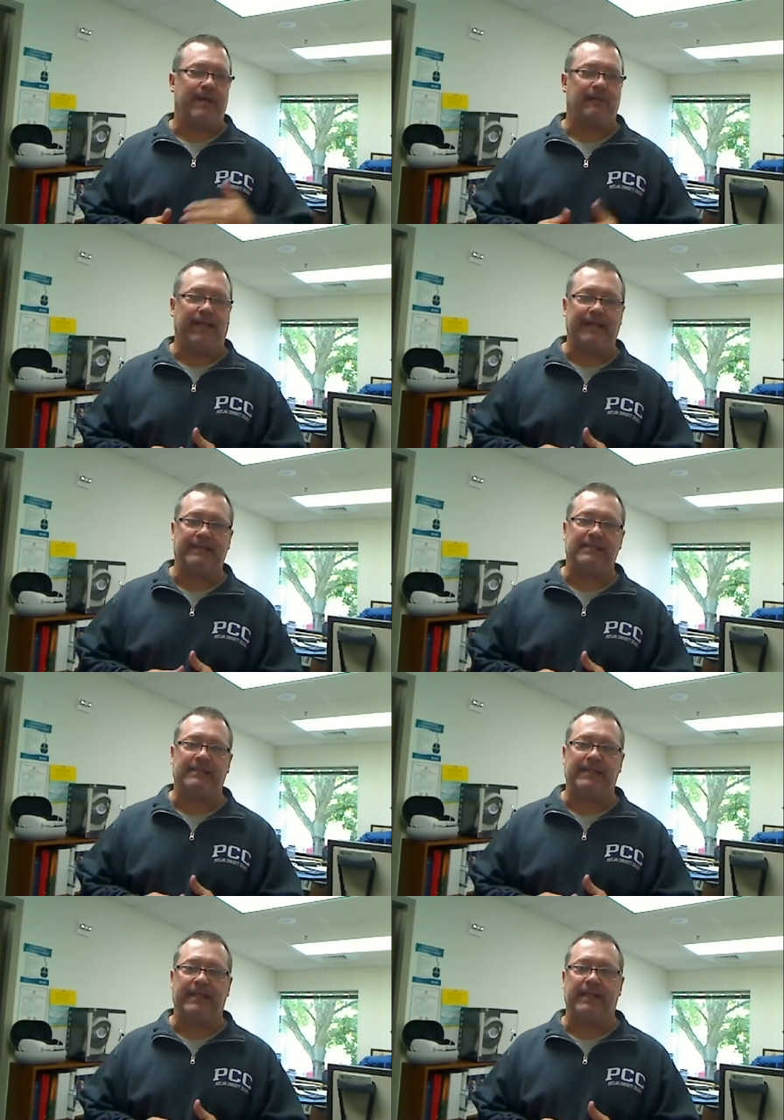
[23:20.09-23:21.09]
I would like to
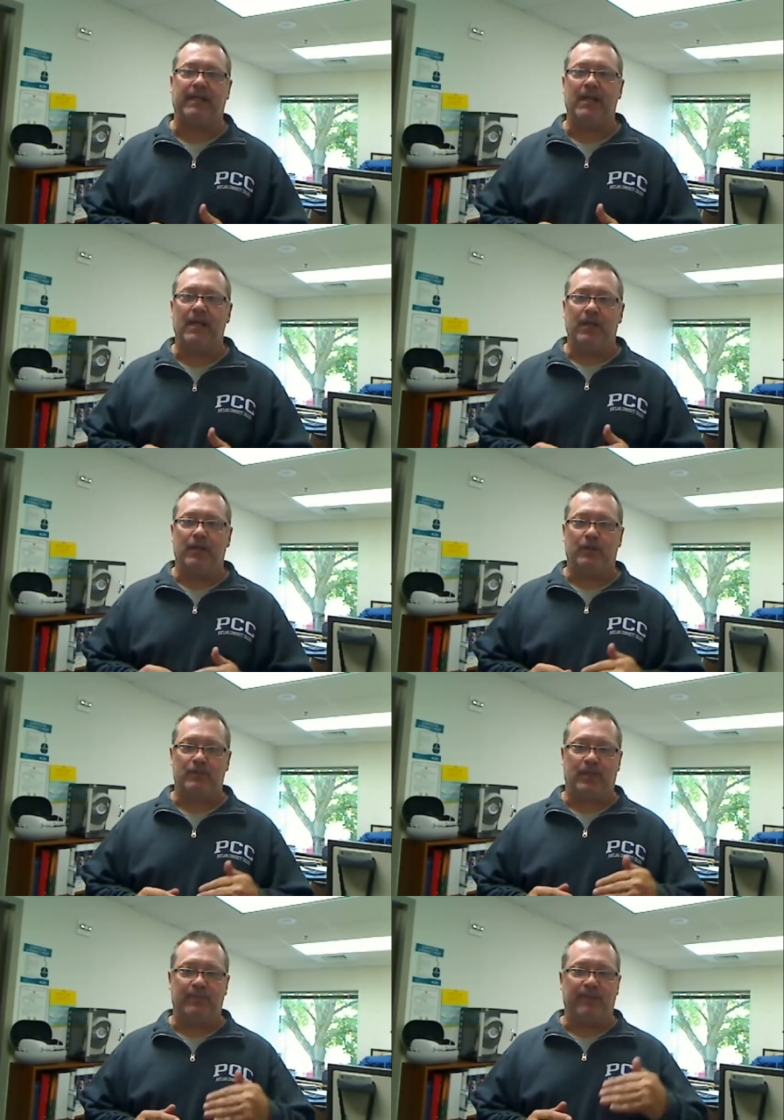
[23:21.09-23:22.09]
see
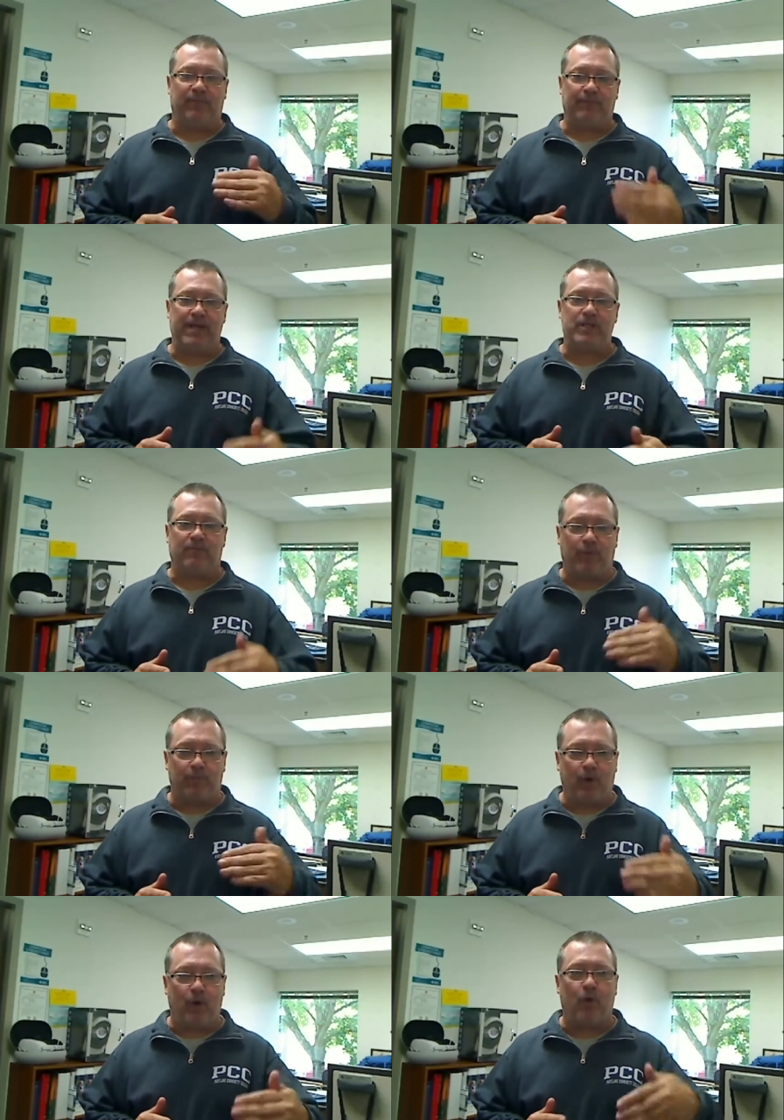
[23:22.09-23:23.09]
some information
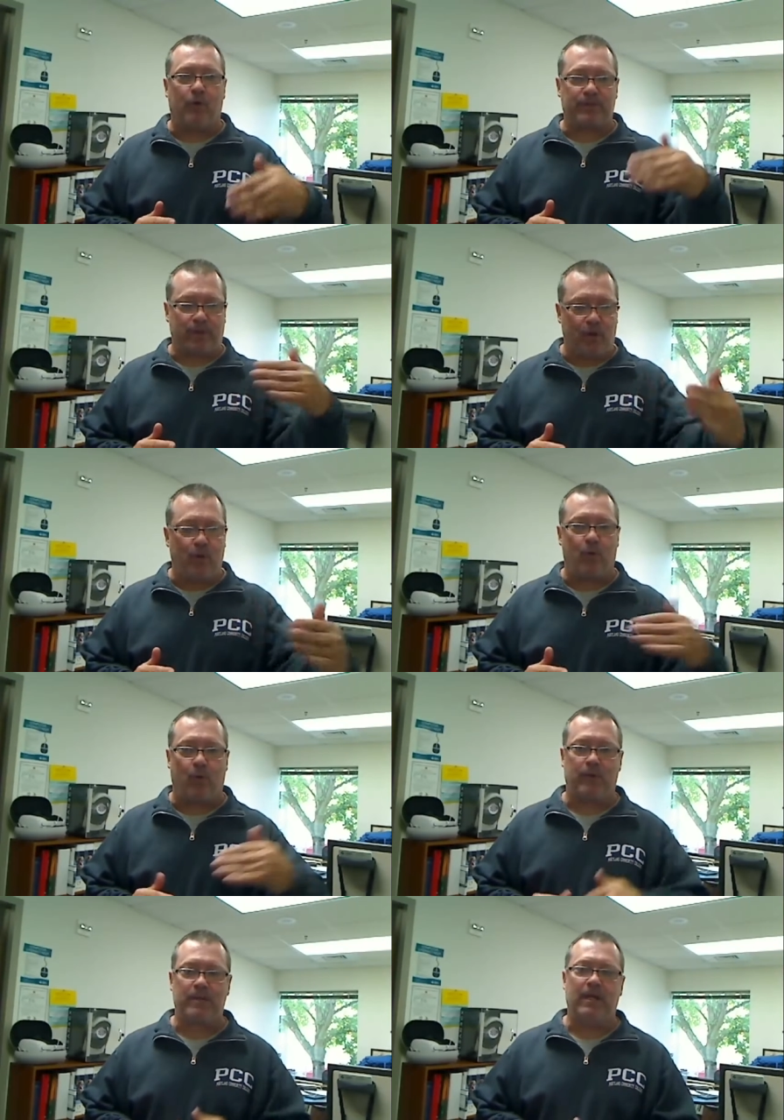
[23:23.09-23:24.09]
from cohort to
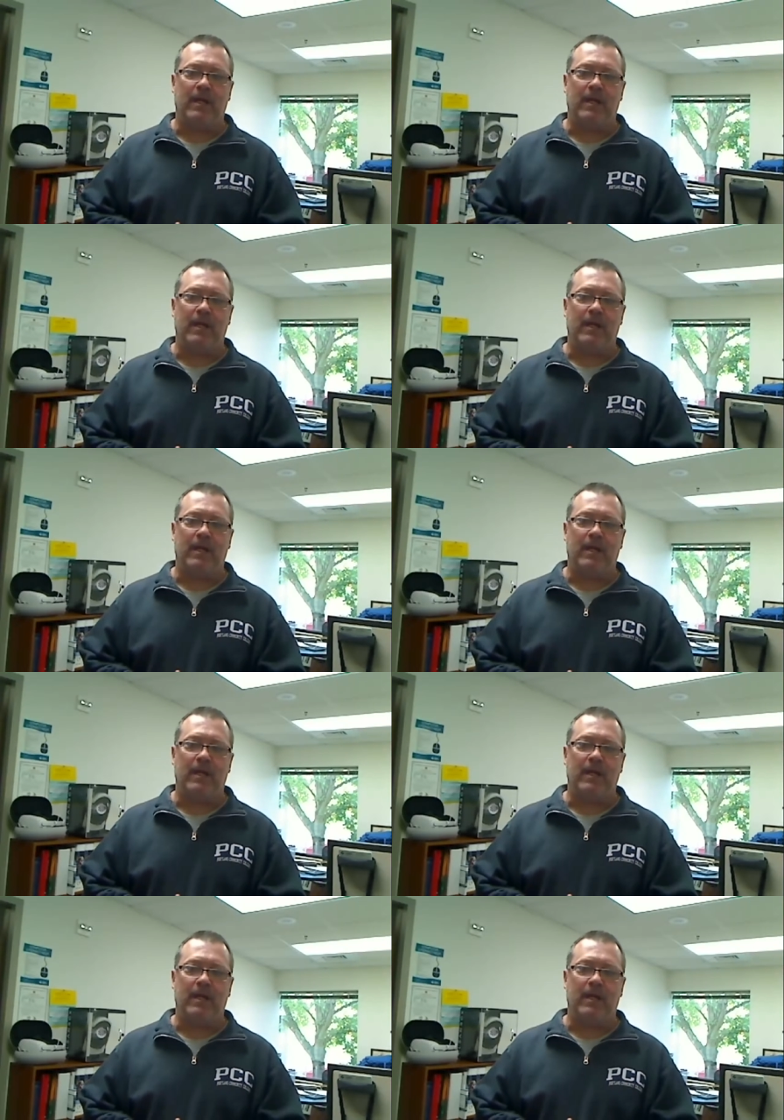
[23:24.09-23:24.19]
cohort.